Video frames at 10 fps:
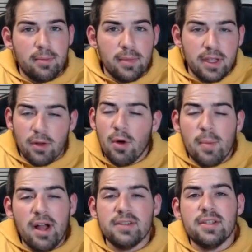in the whole
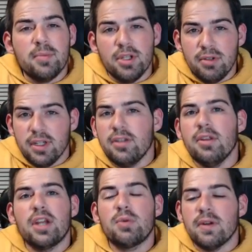milestone, but you get to do
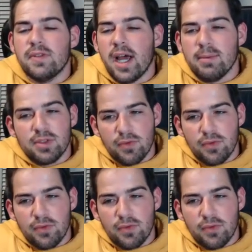that 12 times.